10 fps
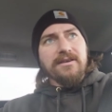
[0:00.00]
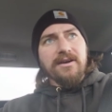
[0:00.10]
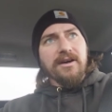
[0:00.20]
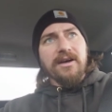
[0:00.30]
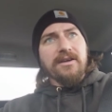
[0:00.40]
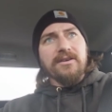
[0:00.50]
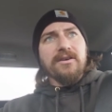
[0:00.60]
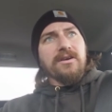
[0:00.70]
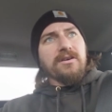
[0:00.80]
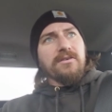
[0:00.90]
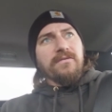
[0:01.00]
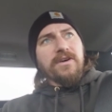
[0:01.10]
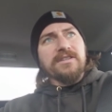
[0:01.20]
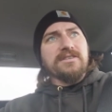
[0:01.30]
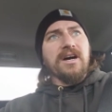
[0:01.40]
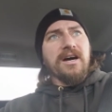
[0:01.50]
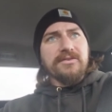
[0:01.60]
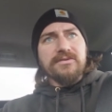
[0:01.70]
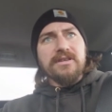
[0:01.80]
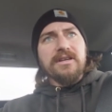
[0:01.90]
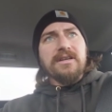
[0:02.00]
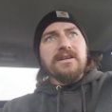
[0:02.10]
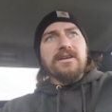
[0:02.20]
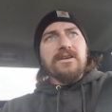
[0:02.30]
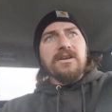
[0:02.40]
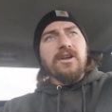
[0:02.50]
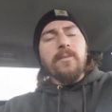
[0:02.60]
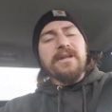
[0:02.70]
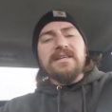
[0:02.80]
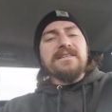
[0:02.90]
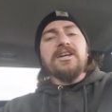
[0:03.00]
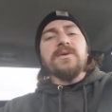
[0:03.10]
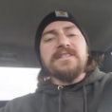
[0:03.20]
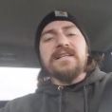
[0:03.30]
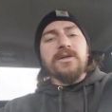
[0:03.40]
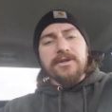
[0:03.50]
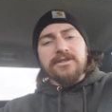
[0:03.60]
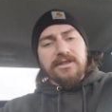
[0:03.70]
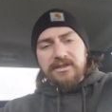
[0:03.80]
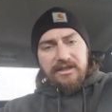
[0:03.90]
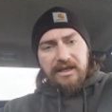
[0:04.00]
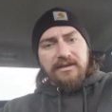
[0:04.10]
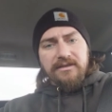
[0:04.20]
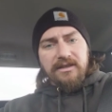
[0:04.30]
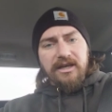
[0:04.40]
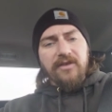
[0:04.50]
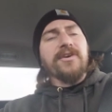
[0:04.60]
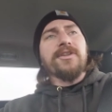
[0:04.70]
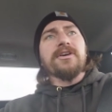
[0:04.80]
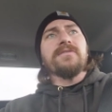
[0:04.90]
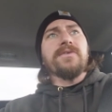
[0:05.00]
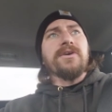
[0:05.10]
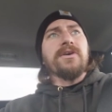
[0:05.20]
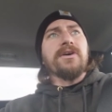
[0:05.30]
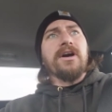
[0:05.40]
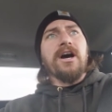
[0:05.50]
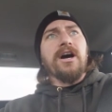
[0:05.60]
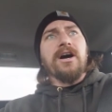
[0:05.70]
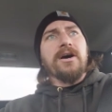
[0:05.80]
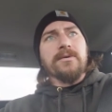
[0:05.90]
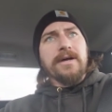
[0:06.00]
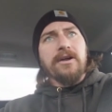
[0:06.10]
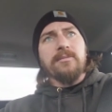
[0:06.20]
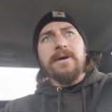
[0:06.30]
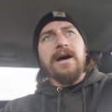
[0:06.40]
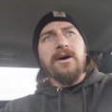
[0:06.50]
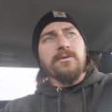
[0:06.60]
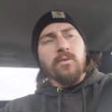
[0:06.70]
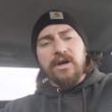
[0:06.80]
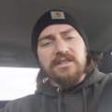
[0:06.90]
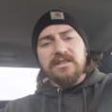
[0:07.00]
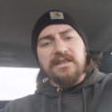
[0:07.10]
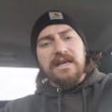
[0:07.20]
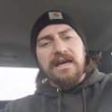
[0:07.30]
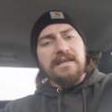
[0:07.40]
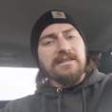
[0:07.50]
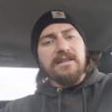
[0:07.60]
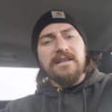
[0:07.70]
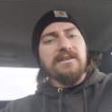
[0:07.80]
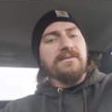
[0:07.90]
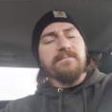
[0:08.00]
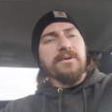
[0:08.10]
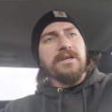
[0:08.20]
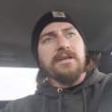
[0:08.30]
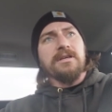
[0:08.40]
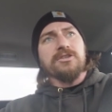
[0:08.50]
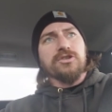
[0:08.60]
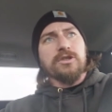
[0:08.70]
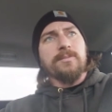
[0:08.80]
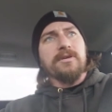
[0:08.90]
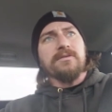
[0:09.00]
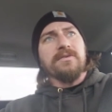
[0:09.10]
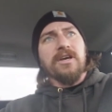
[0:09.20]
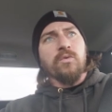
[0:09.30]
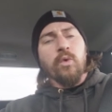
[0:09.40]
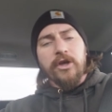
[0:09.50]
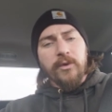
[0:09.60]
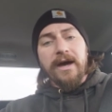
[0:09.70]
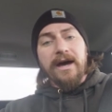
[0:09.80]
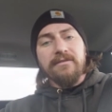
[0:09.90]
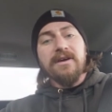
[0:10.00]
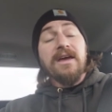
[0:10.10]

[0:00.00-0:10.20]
Okay, first off, nobody can tell you exactly what your truck's going to get. Okay, if you're looking for roundabout what it's going to get, you need to be descriptive in what you have.